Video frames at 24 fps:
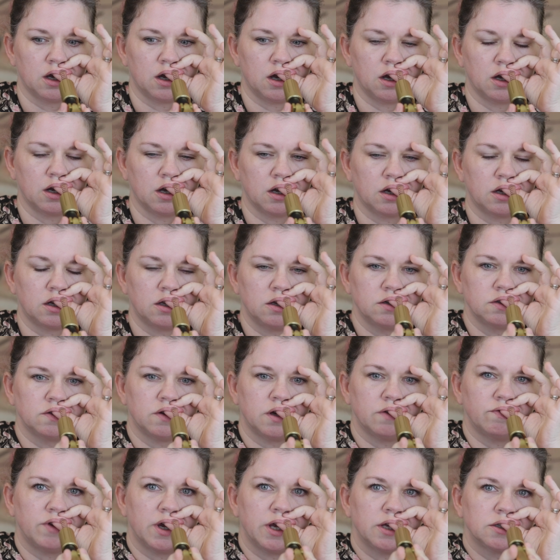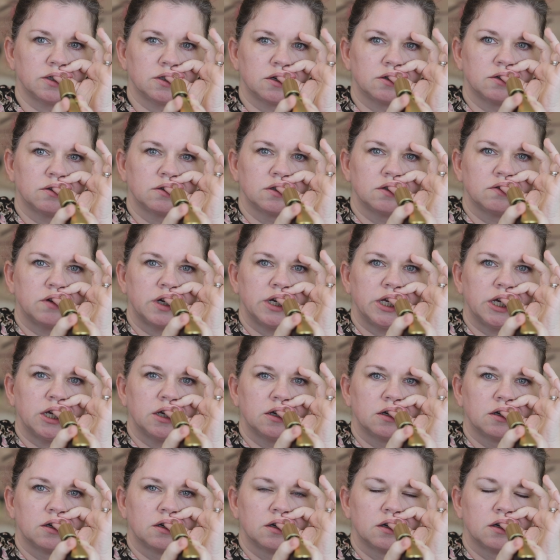I'm gonna close on. My hands are so
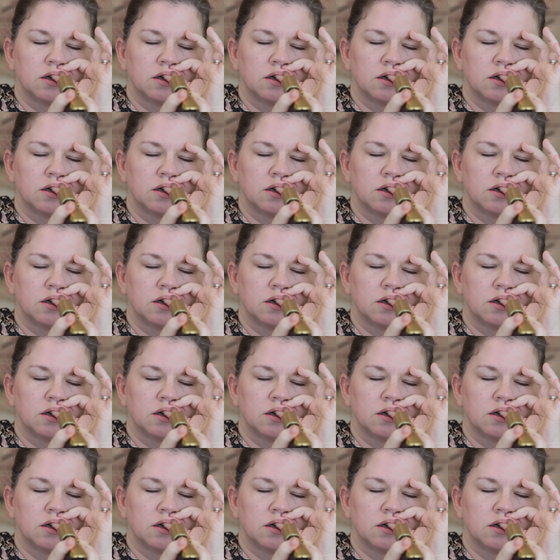sweaty.